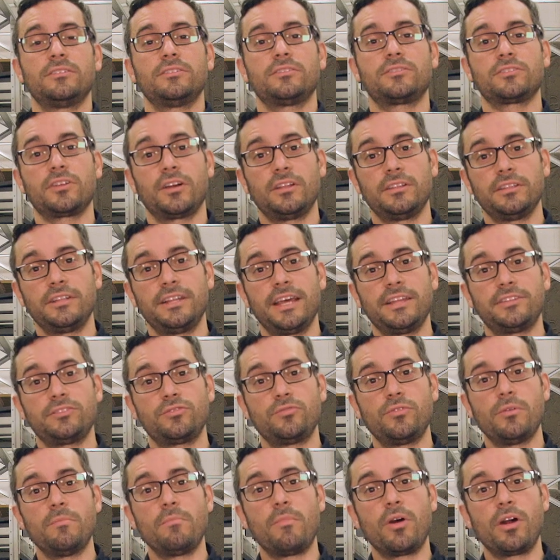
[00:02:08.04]
Scotland has a
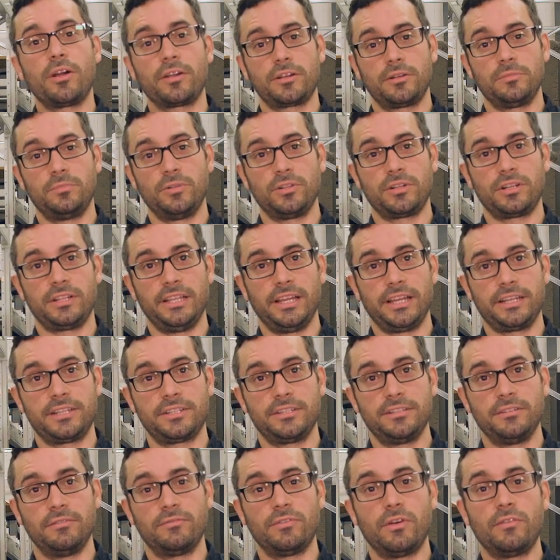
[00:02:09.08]
remarkable
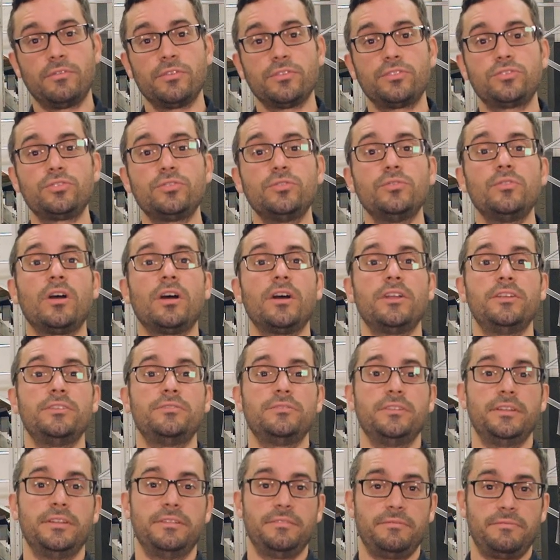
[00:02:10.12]
collection of over
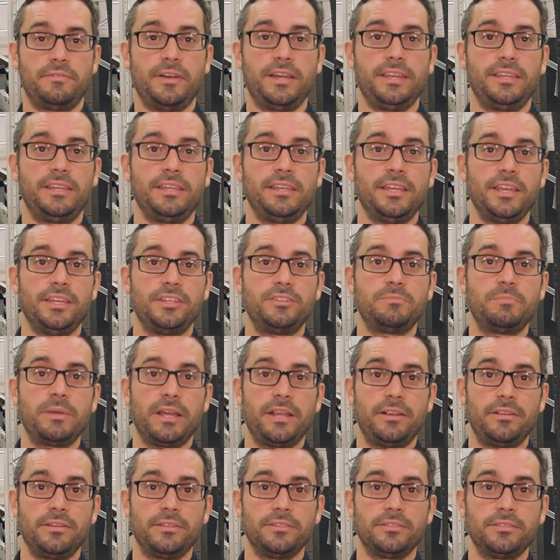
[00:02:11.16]
200 Viking Age
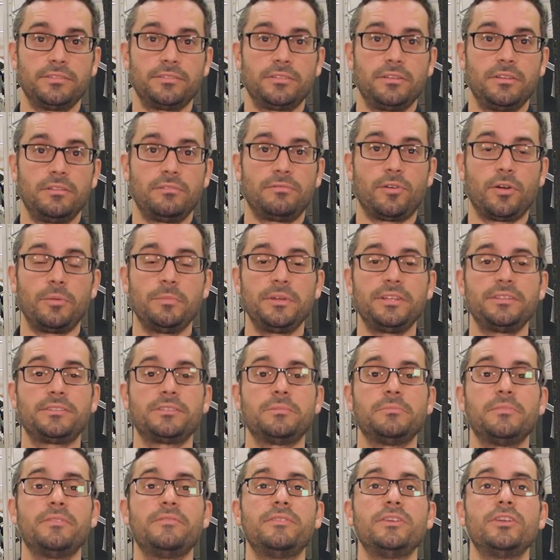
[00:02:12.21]
burials, forming
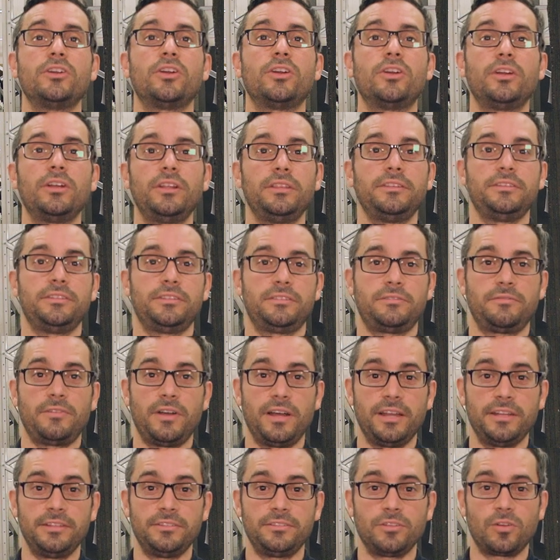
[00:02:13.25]
some of the earliest
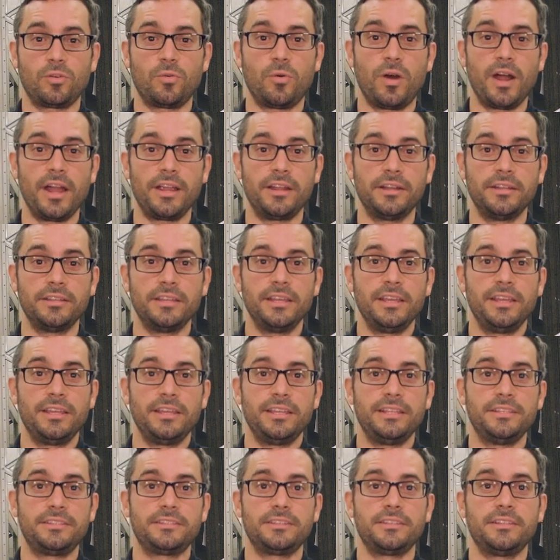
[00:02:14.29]
finds acquired
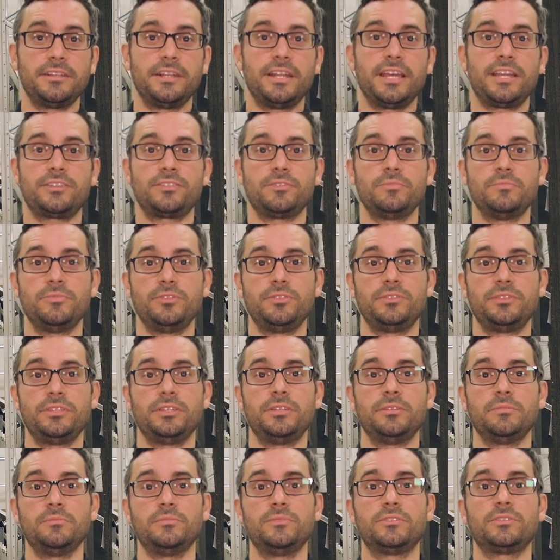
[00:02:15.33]
into the National
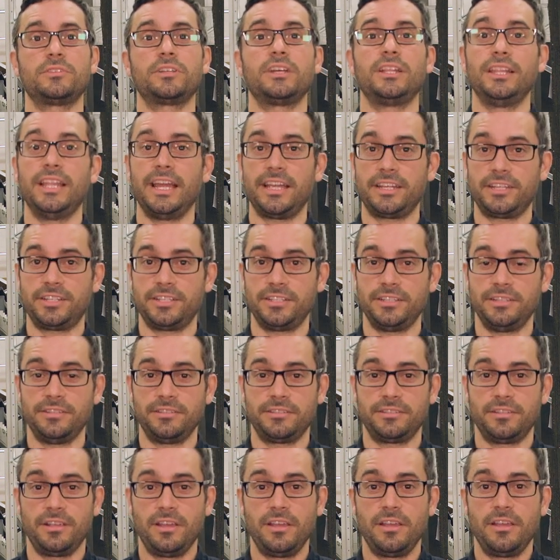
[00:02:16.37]
Museum's collections.